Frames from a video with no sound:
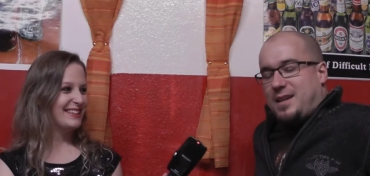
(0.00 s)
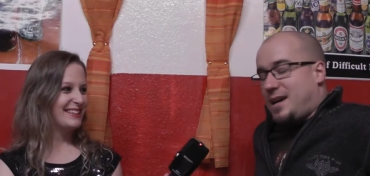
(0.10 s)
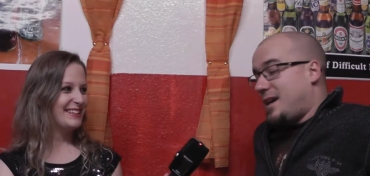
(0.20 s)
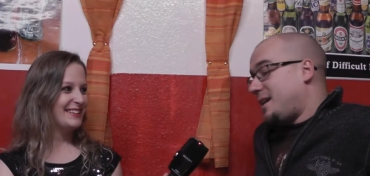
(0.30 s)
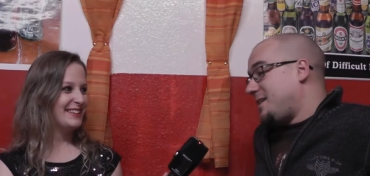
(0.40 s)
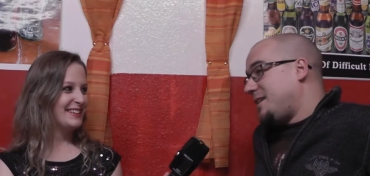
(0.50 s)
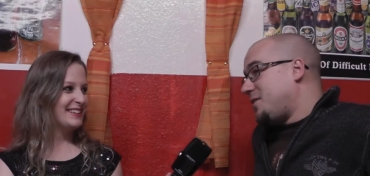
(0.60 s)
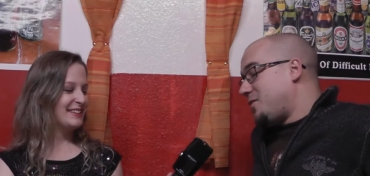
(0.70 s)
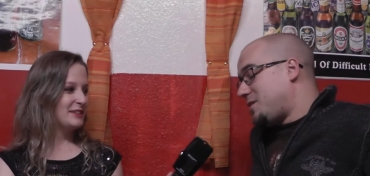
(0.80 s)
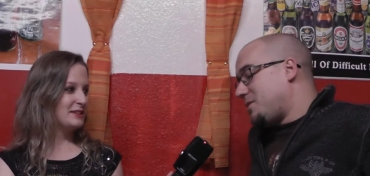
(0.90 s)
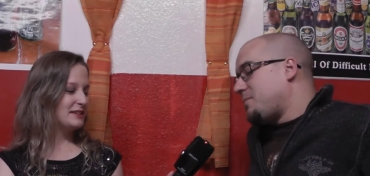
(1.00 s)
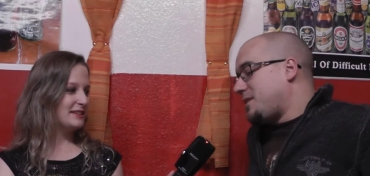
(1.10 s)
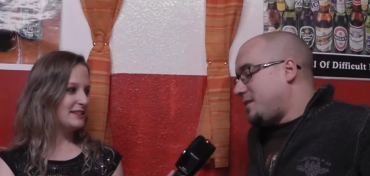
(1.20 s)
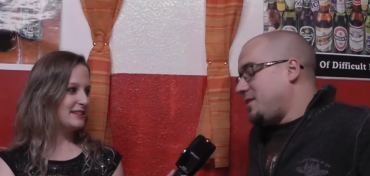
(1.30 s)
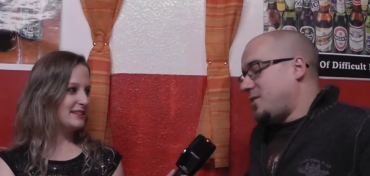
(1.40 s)
Speaker 1: I, I didn't know she was,
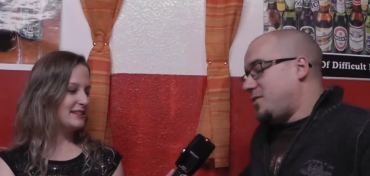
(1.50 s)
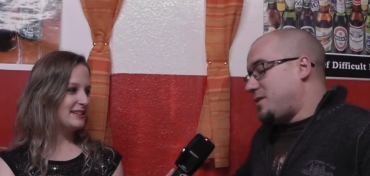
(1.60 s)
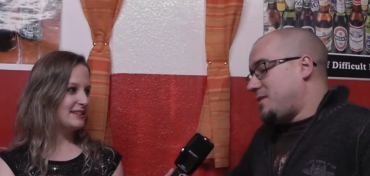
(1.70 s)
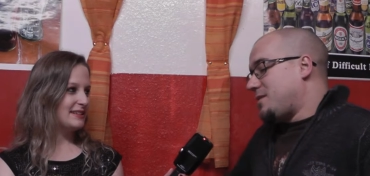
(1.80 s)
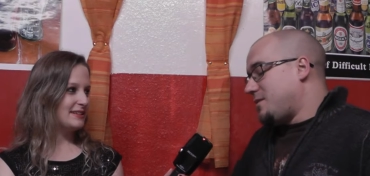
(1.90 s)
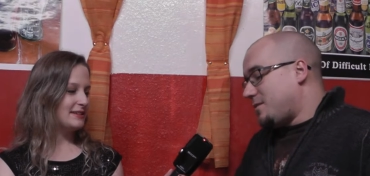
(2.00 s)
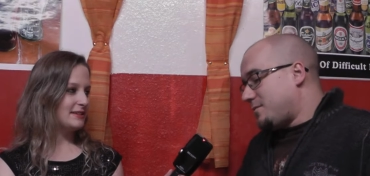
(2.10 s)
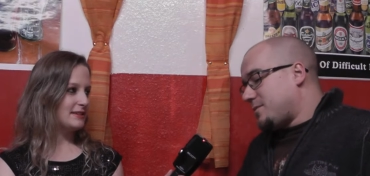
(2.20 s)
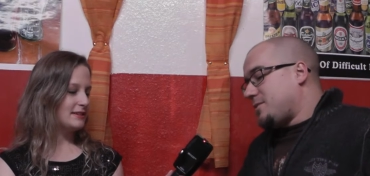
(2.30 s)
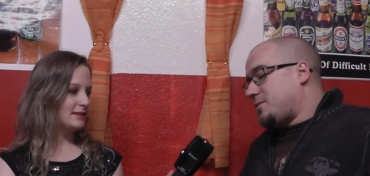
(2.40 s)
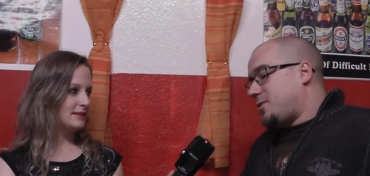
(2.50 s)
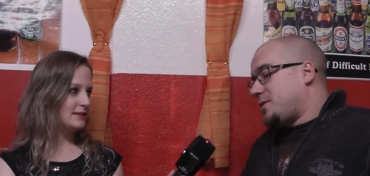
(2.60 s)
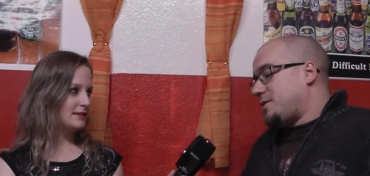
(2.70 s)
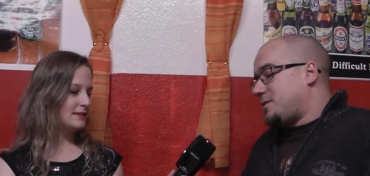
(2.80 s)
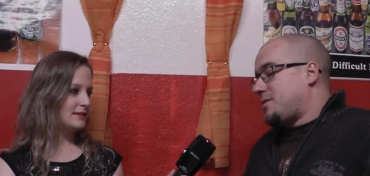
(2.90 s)
but you know, she's a
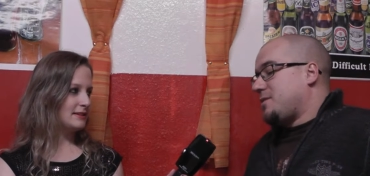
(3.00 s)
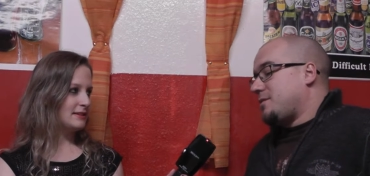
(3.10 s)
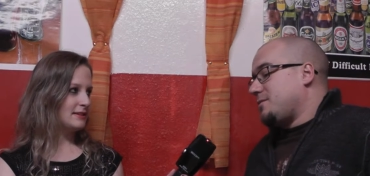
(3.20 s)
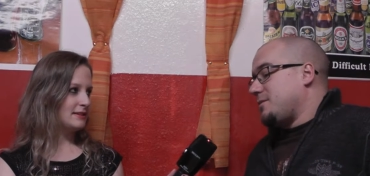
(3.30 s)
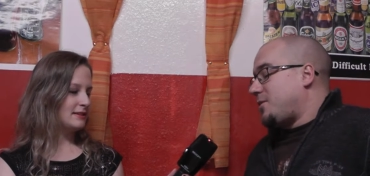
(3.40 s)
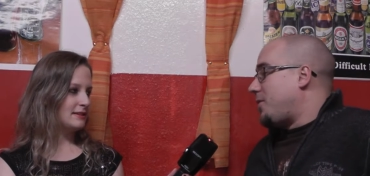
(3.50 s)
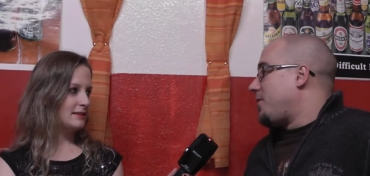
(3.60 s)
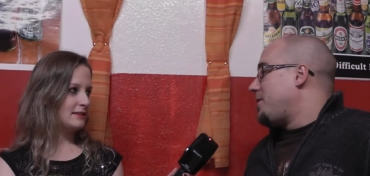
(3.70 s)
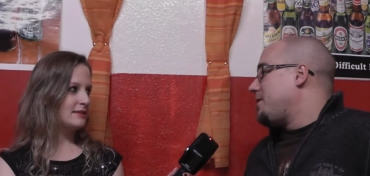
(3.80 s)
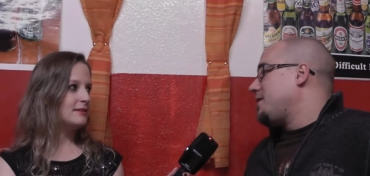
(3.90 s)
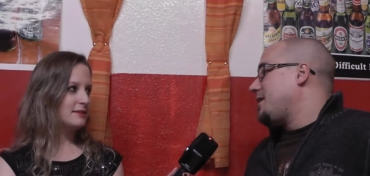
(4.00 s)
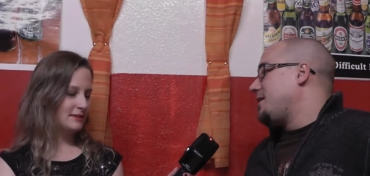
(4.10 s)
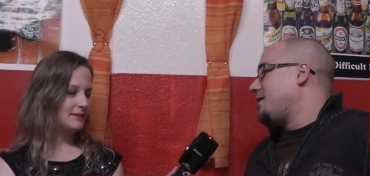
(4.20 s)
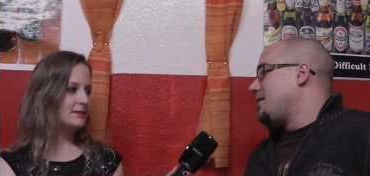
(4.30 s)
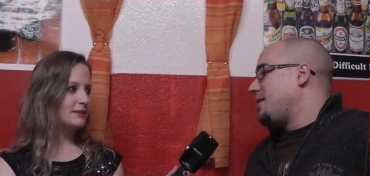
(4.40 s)
gorgeous girl,
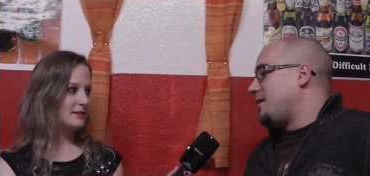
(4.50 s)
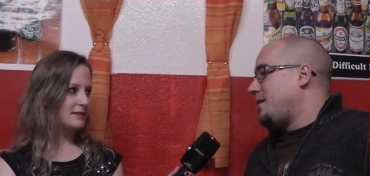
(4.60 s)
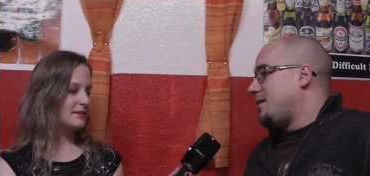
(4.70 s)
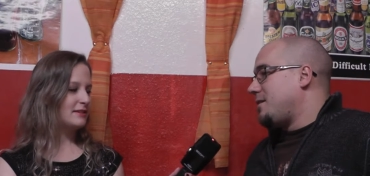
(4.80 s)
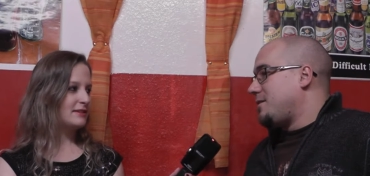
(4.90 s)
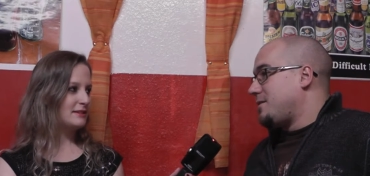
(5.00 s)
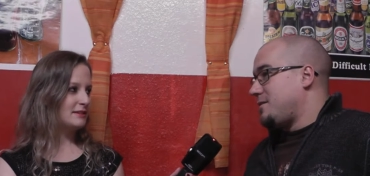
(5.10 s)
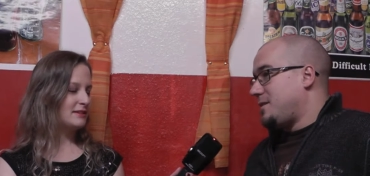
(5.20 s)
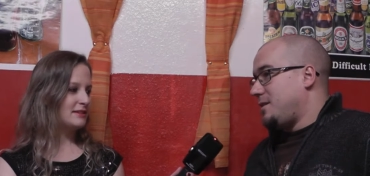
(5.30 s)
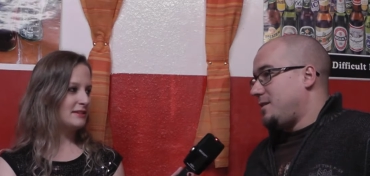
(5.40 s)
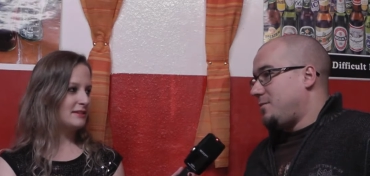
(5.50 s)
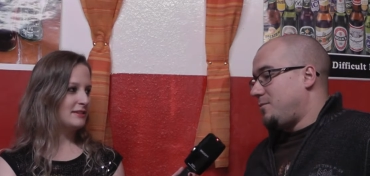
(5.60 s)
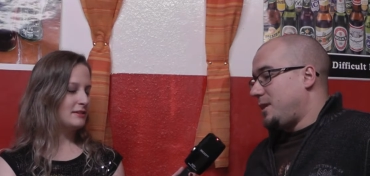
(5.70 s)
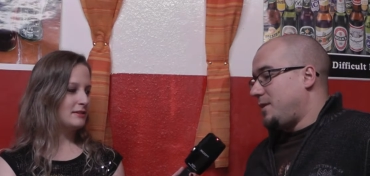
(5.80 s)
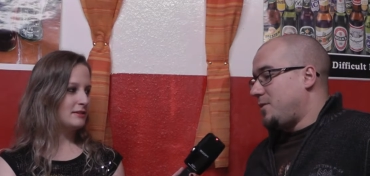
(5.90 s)
and uh, she
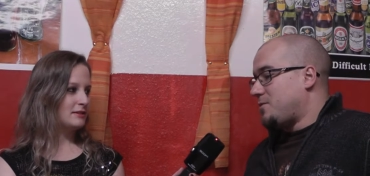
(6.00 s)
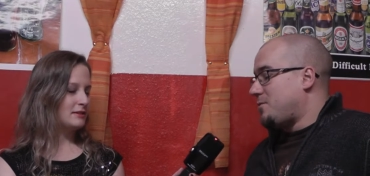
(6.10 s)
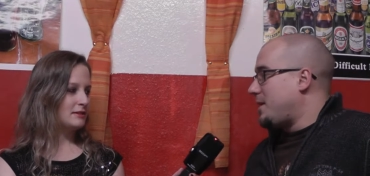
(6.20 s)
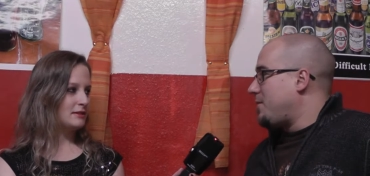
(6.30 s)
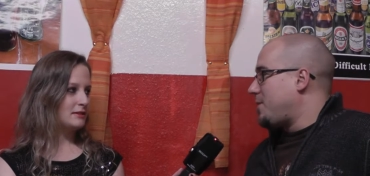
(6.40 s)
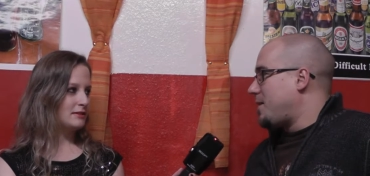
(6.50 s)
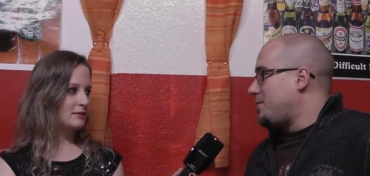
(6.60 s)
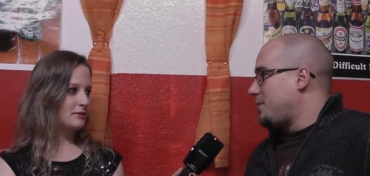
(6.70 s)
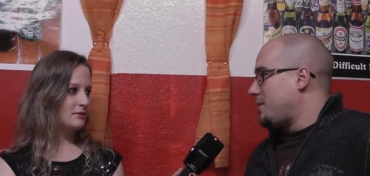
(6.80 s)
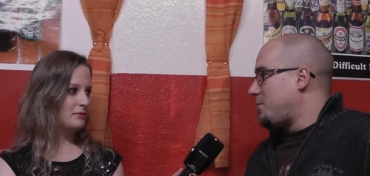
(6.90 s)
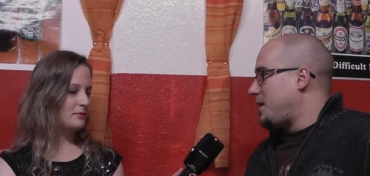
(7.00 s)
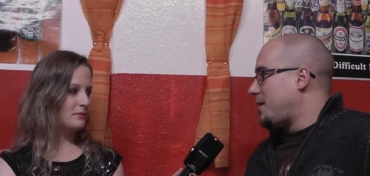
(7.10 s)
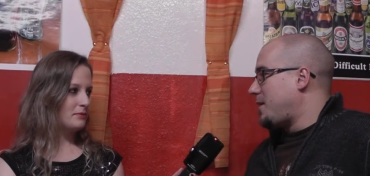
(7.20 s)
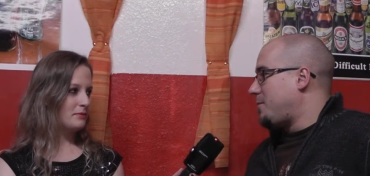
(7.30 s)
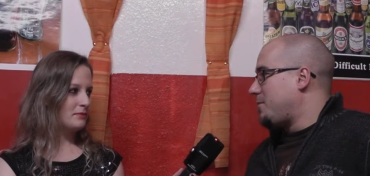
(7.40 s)
really knows her way around with the
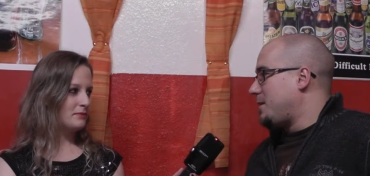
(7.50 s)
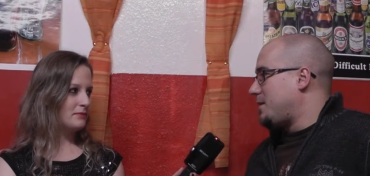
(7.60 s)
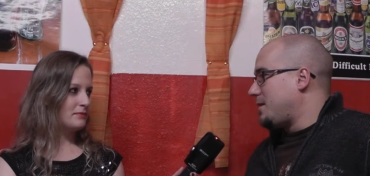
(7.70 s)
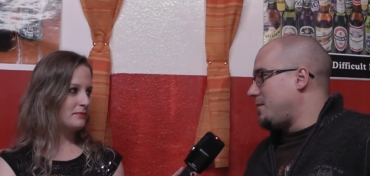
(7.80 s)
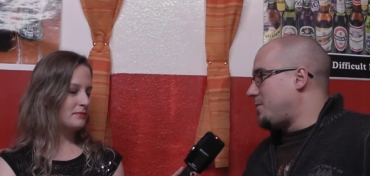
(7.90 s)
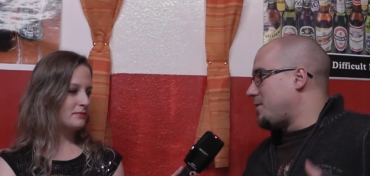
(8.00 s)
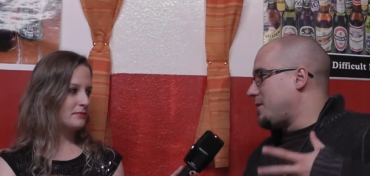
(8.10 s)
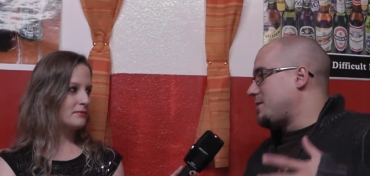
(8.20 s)
makeup and with the modeling.